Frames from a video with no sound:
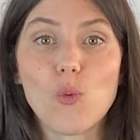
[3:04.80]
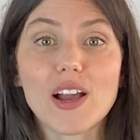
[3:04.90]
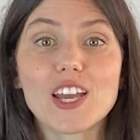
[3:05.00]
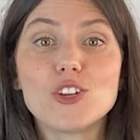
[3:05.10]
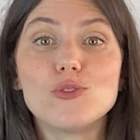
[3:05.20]

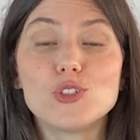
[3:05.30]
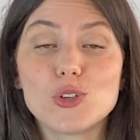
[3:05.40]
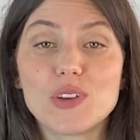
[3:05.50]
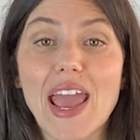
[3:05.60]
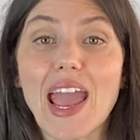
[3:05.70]
what can you
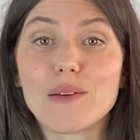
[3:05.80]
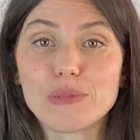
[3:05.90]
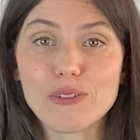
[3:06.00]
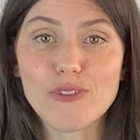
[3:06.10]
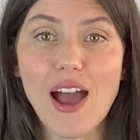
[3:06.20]
do to
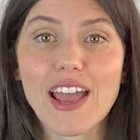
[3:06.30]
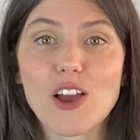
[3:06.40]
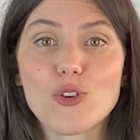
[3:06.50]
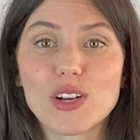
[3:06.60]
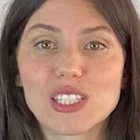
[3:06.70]
amplify
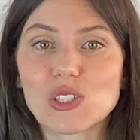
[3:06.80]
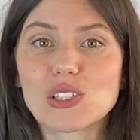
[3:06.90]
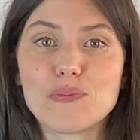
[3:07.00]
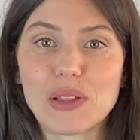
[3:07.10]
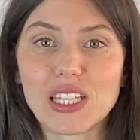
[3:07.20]
a
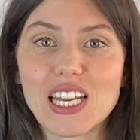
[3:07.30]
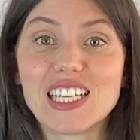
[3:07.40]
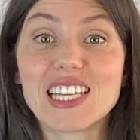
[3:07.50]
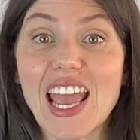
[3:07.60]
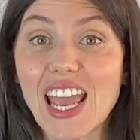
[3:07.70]
crystal's
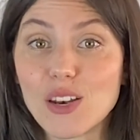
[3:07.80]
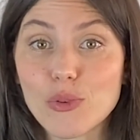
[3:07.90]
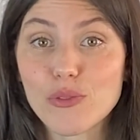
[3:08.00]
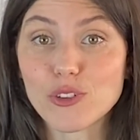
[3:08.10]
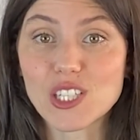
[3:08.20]
ability to aid
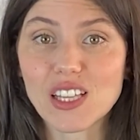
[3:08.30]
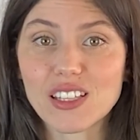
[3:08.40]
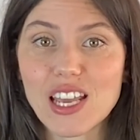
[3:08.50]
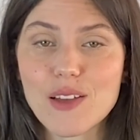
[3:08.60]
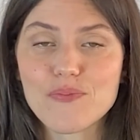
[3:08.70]
with
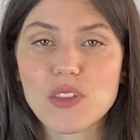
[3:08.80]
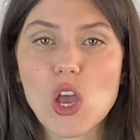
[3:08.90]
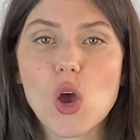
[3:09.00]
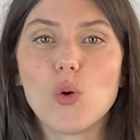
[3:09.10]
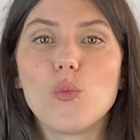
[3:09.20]
fertility?
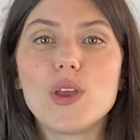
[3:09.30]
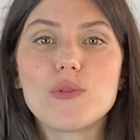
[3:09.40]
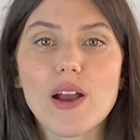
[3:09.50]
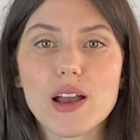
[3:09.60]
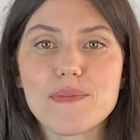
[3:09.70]

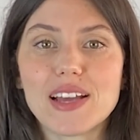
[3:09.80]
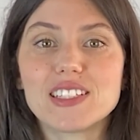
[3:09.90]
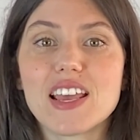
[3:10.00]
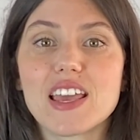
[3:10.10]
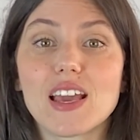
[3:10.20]
We
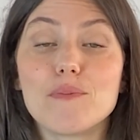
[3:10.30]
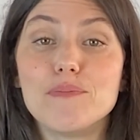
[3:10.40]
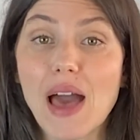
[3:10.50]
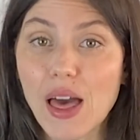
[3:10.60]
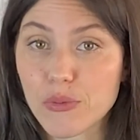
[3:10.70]
recommend taking a
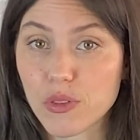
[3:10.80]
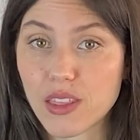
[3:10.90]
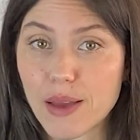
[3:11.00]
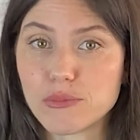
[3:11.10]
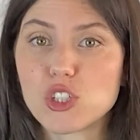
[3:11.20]
bath
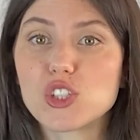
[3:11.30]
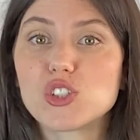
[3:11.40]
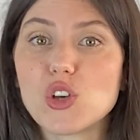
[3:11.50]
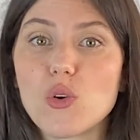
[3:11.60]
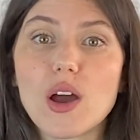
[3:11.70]
with them to
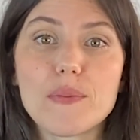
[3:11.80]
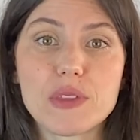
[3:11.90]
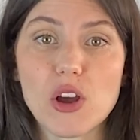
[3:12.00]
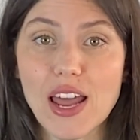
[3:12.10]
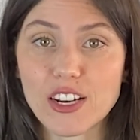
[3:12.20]
soak up their